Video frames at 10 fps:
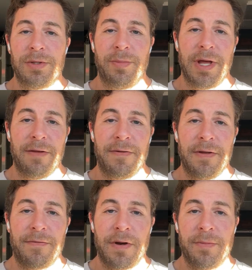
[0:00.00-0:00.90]
to
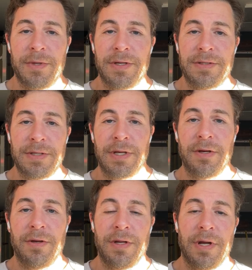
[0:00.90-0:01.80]
benefit from the
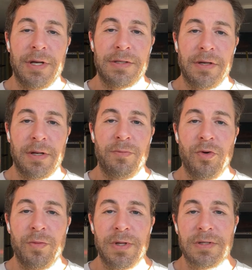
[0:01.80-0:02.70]
single and isolated
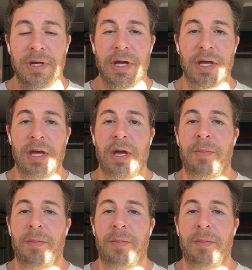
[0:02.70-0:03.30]
movements like